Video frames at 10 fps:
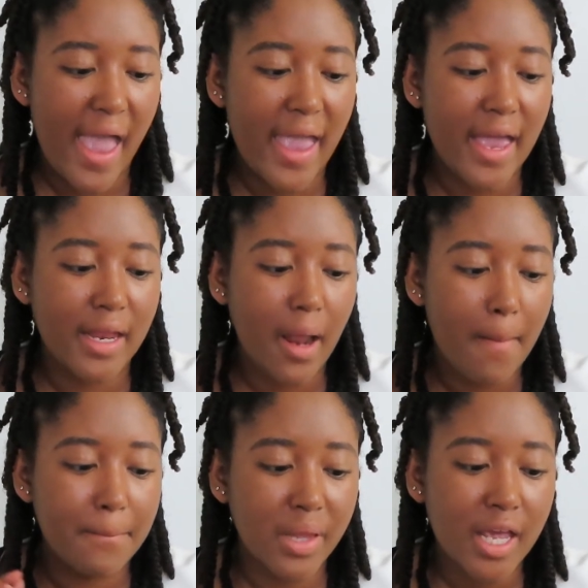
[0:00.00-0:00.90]
and
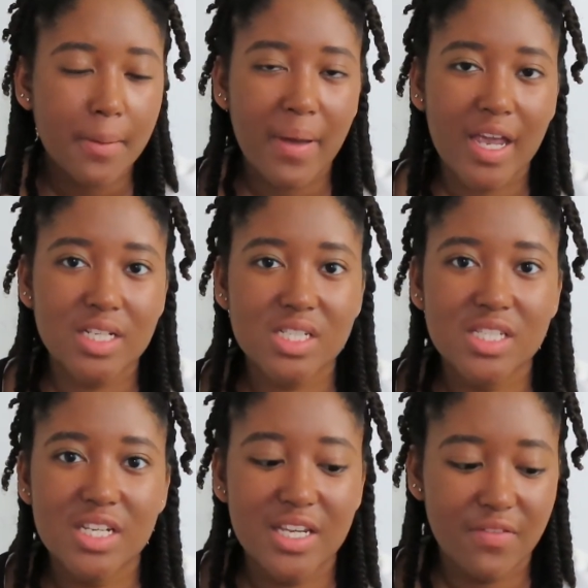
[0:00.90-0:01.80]
blank
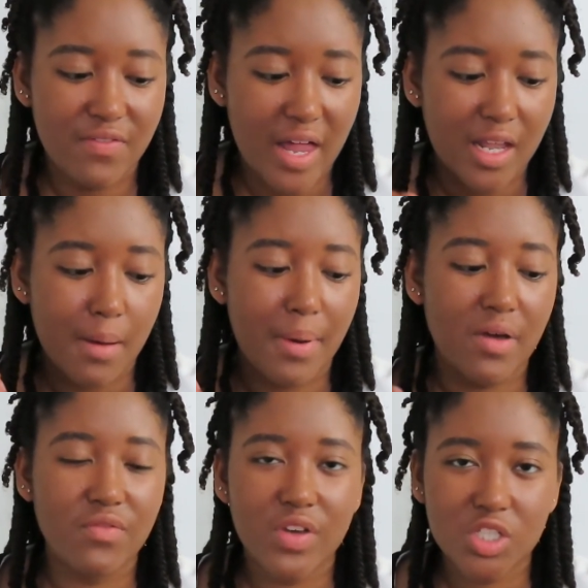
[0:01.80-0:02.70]
pages to develop
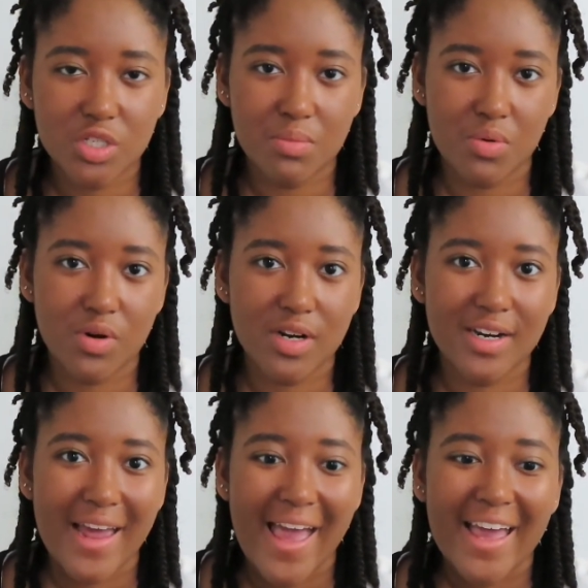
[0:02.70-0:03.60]
a vision board.